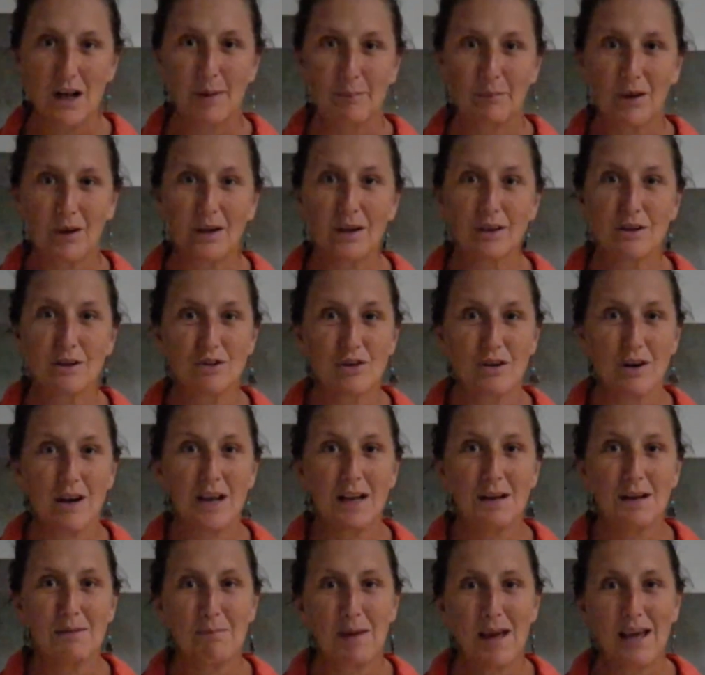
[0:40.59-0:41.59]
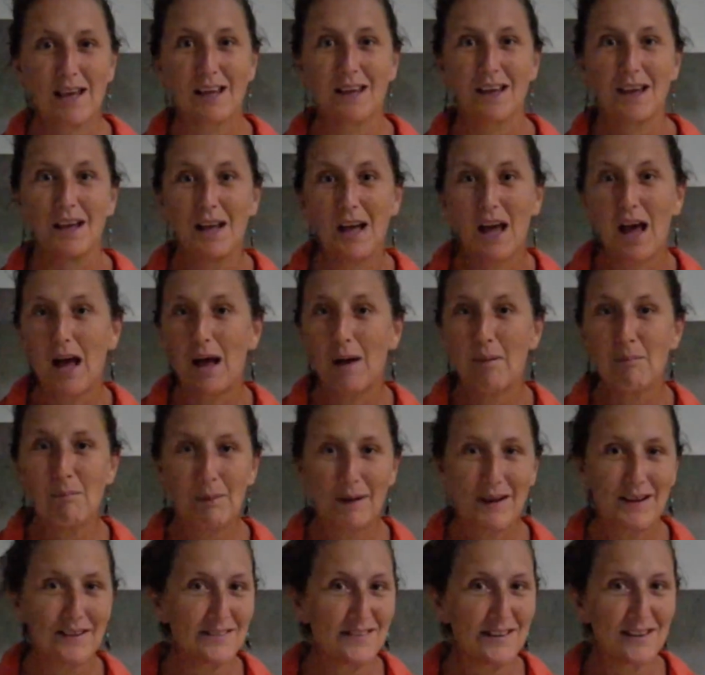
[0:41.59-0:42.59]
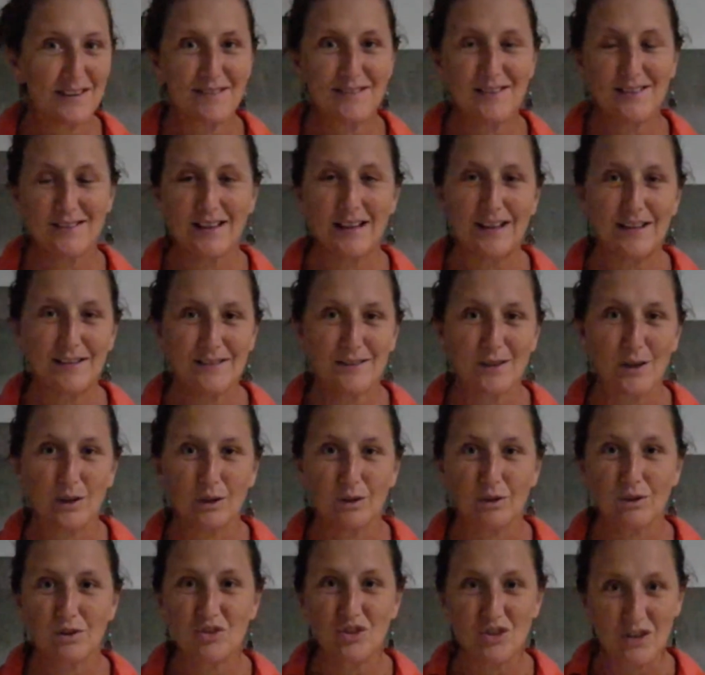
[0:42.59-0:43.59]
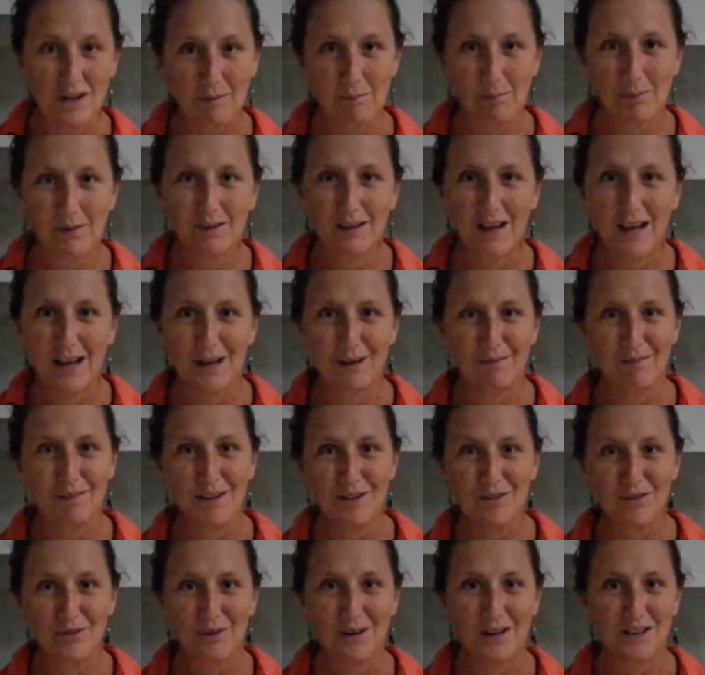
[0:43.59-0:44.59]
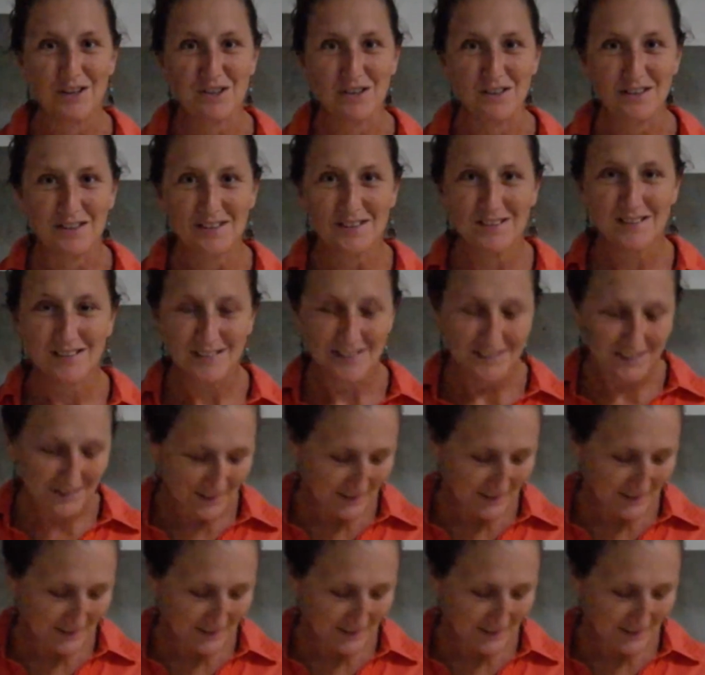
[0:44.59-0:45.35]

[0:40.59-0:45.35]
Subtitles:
I'm going to try and make a basic sea salt chip out of these radishes.